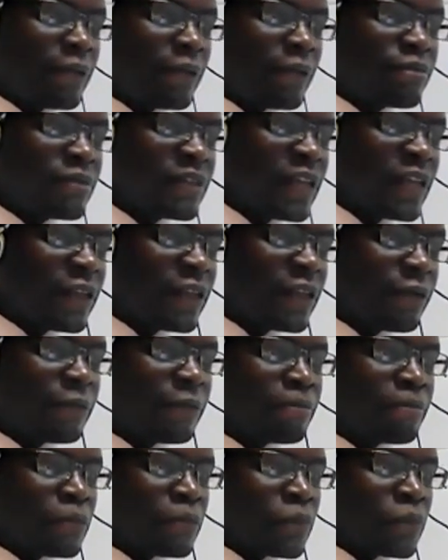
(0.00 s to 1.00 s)

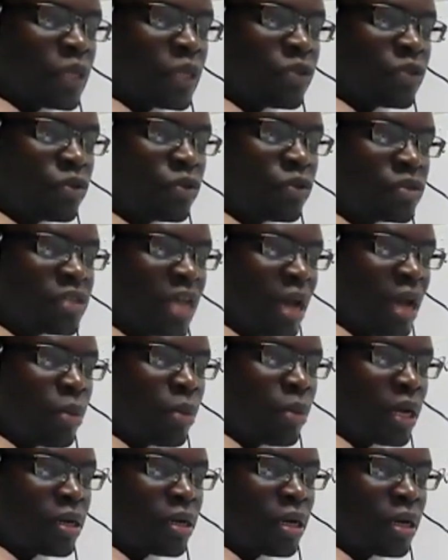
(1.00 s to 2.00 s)
surgery. So
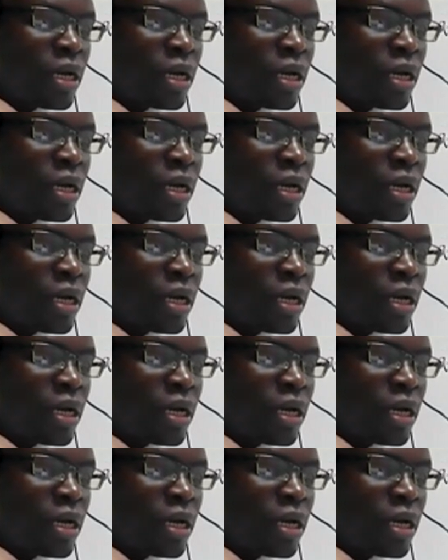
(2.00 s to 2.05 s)
someone,